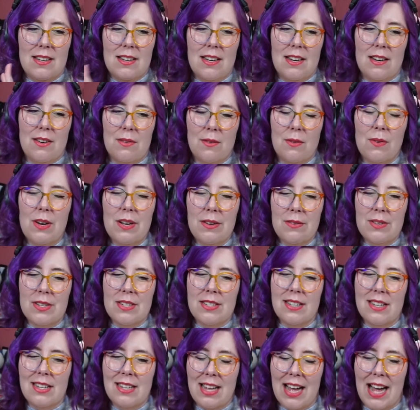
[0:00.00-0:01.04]
what was
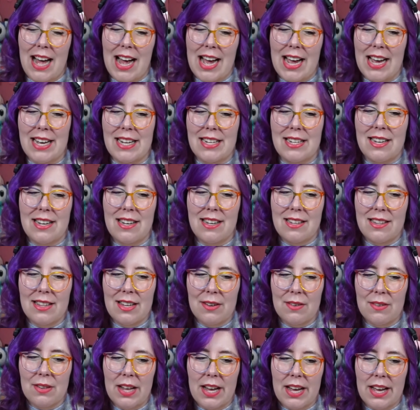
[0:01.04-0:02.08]
the line?
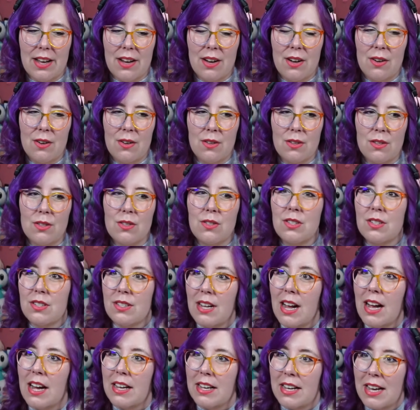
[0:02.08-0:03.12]
They're like, oh, Lucy's
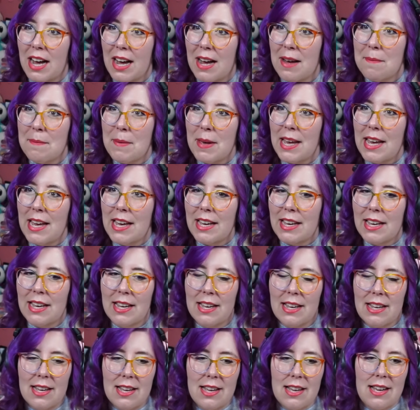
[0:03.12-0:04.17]
not coming.
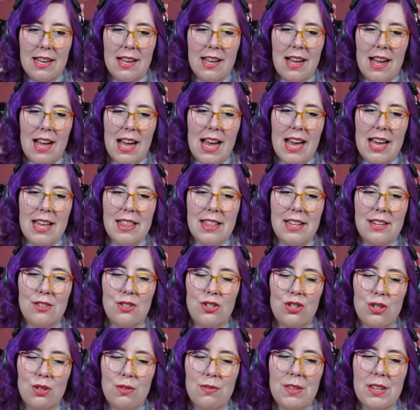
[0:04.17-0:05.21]
And then
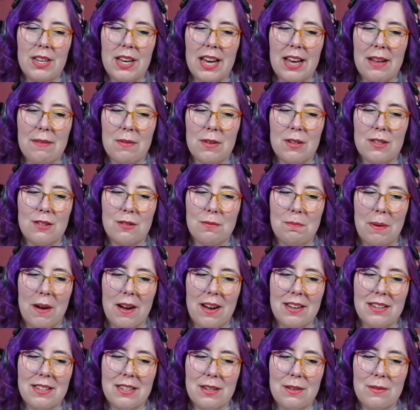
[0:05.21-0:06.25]
Juvia had
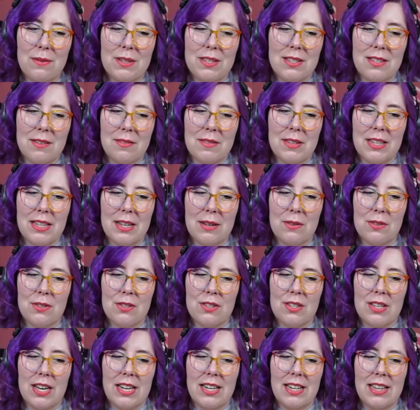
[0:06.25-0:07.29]
responded with something that was
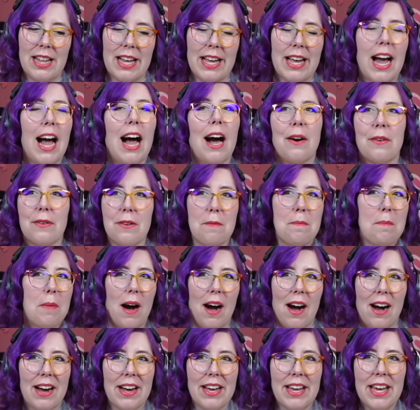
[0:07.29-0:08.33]
just kind of like out of
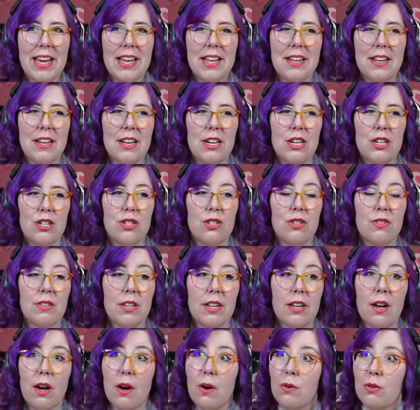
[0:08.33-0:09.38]
pocket. She was
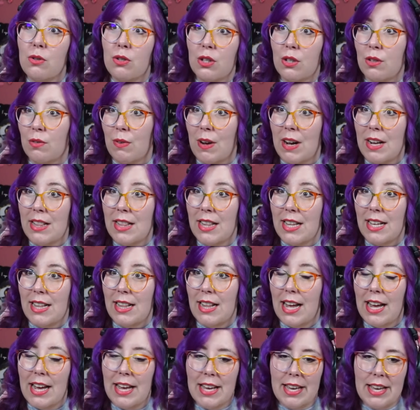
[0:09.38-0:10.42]
like, oh, she's finally
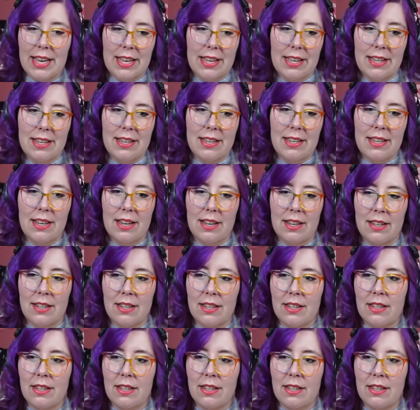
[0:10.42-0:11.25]
like, hey,